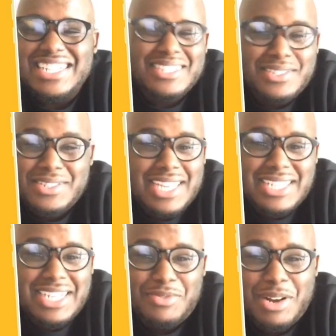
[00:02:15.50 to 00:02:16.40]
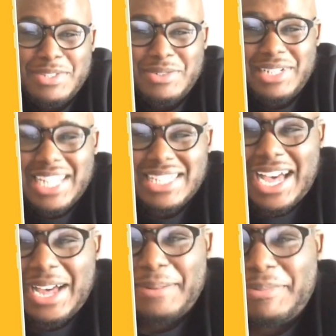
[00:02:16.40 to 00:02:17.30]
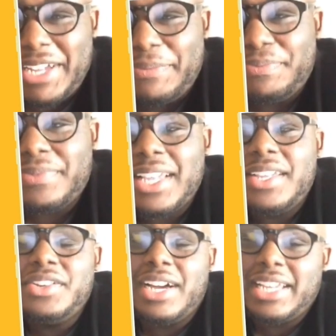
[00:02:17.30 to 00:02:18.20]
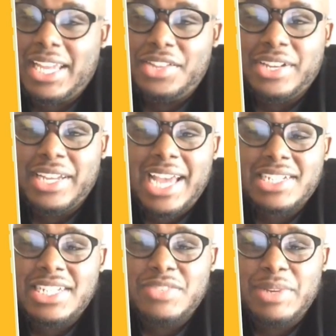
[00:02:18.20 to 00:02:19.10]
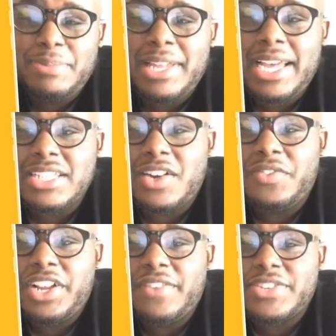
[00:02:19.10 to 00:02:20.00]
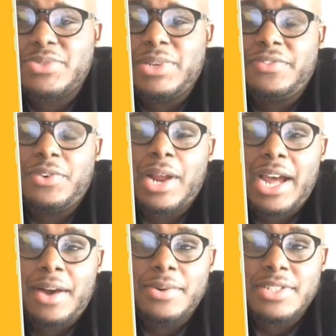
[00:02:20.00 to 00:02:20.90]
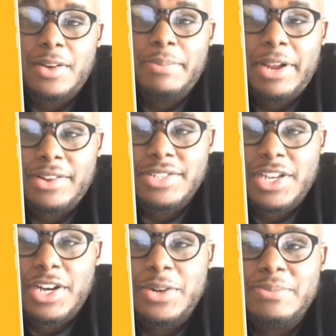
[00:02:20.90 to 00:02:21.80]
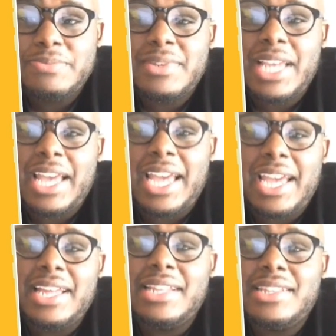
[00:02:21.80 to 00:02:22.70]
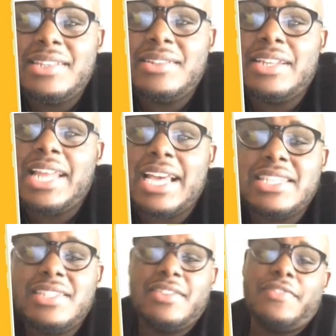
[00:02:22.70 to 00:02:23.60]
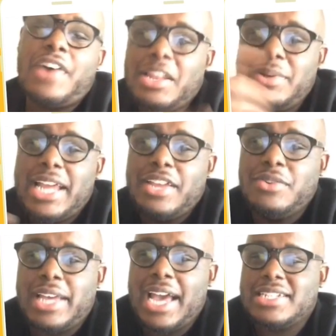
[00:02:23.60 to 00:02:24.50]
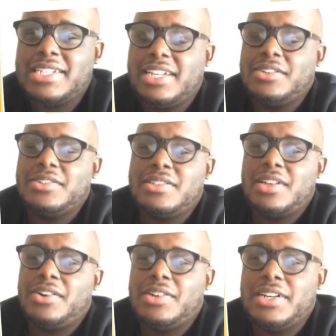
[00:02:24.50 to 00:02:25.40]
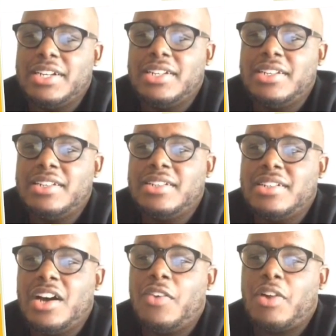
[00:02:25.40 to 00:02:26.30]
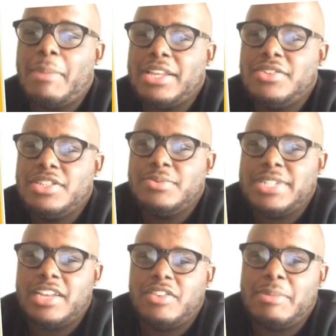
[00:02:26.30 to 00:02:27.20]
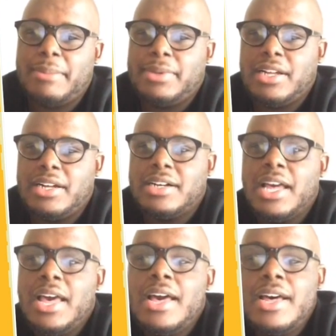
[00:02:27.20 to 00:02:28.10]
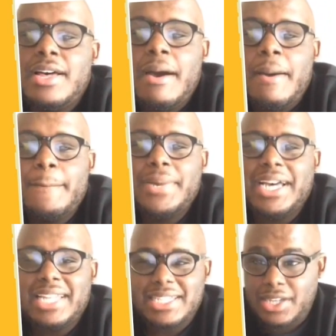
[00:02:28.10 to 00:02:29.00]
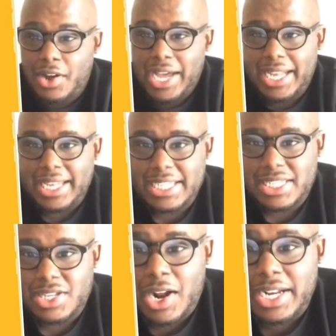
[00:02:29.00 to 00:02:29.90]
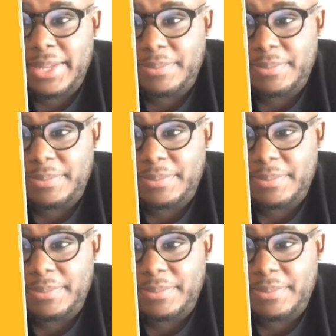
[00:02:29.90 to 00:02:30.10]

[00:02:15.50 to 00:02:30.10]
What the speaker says: Just anywhere between that time. But again, you can catch these replays over here for 24 hours on Periscope. And the following day, you'll catch those over on my YouTube channel and my blog. But let's go ahead and get started.